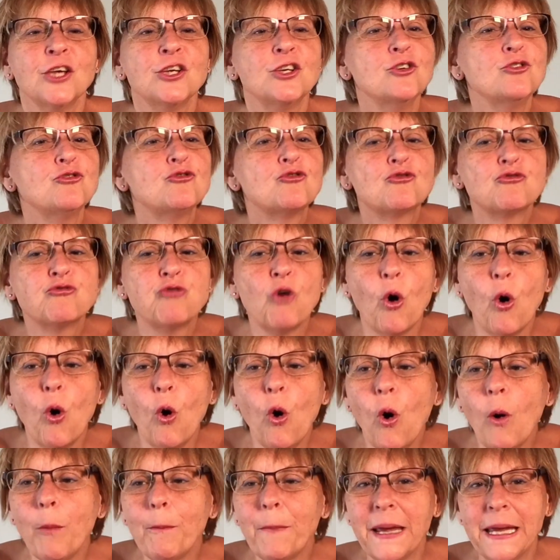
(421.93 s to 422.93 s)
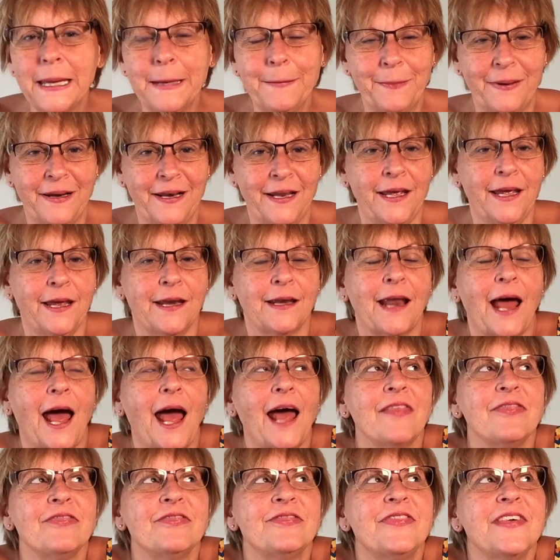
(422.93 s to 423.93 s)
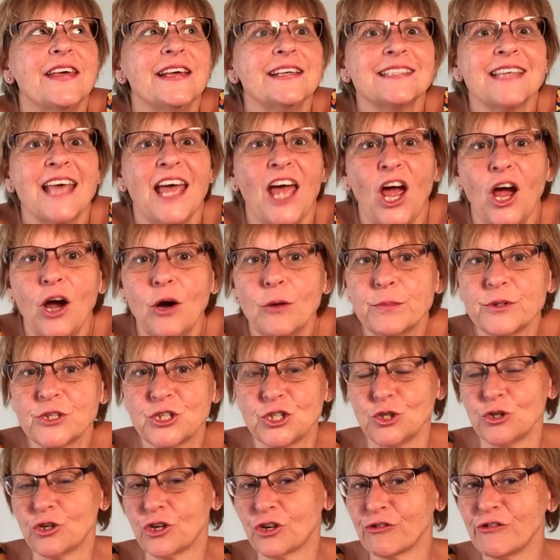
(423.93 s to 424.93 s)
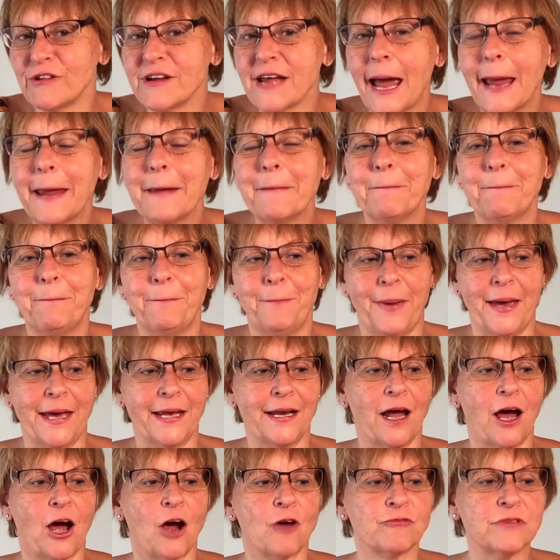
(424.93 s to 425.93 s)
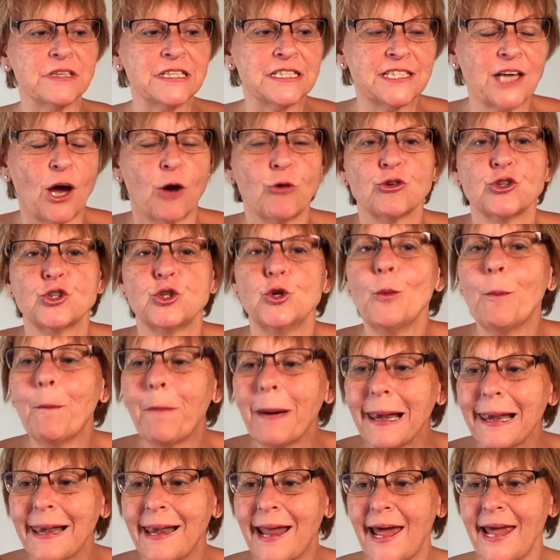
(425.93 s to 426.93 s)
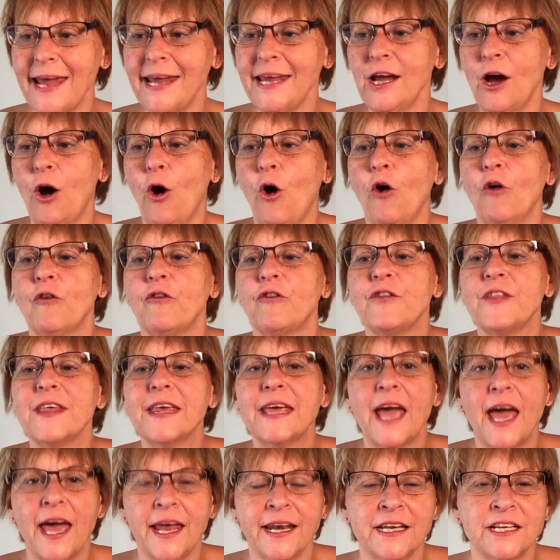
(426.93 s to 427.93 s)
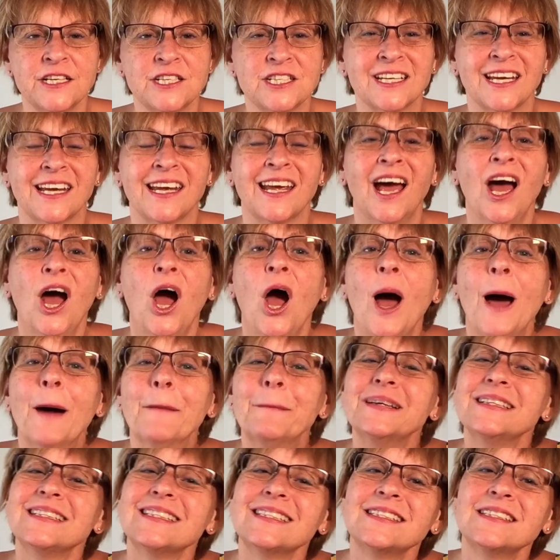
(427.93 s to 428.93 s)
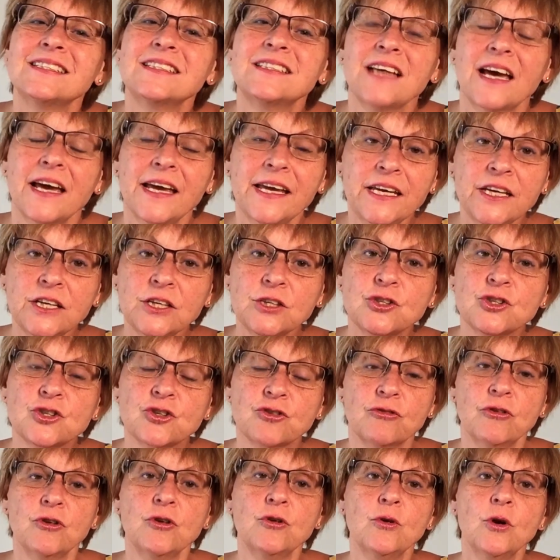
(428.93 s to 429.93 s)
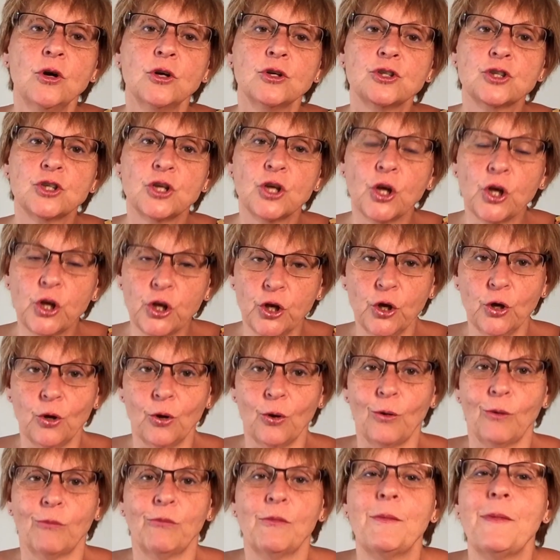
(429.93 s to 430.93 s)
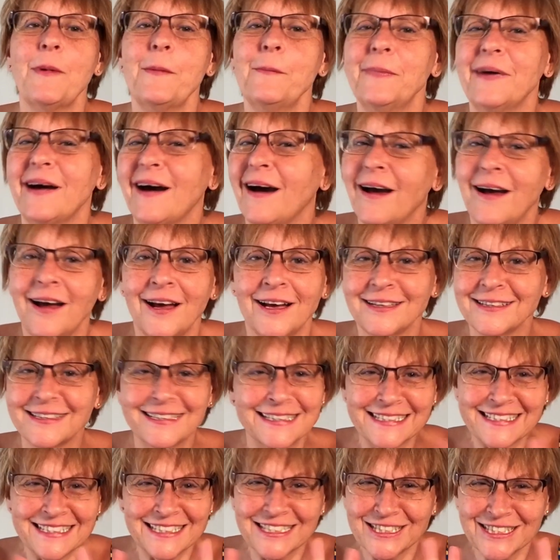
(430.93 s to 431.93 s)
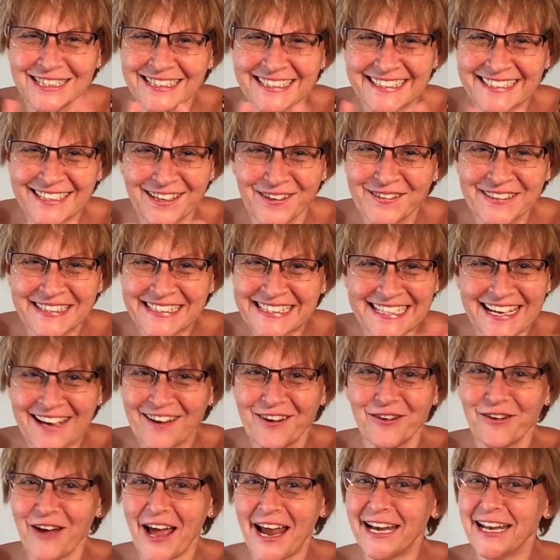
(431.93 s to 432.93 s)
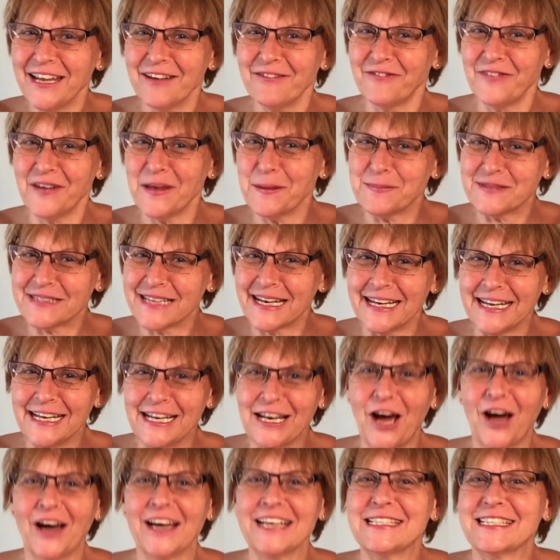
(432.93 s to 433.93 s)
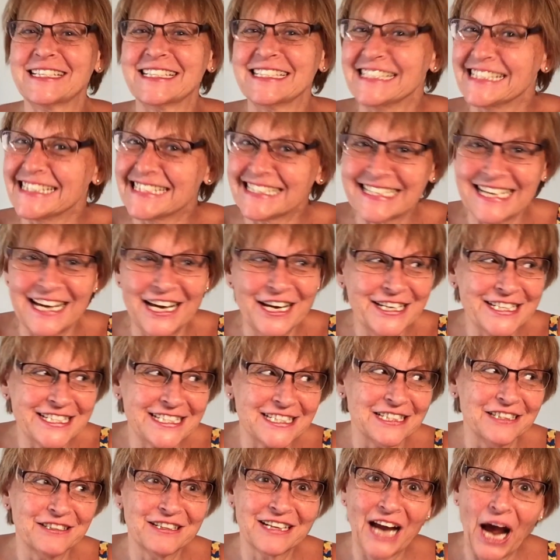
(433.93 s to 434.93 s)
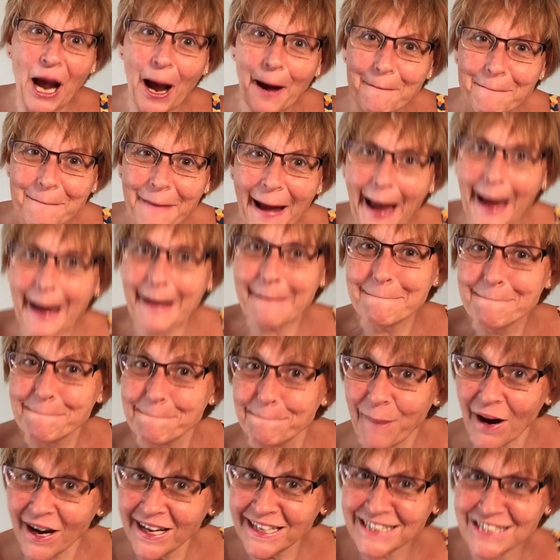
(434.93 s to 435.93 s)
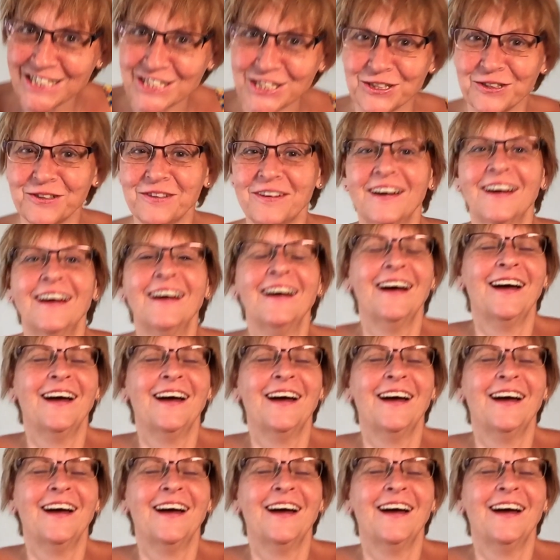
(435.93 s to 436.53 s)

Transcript: You draw people in, and this helps you create better results. You play off the energy, but stay true to you. Remember, don't tell any fibs, any lies, because it's going to come and bite you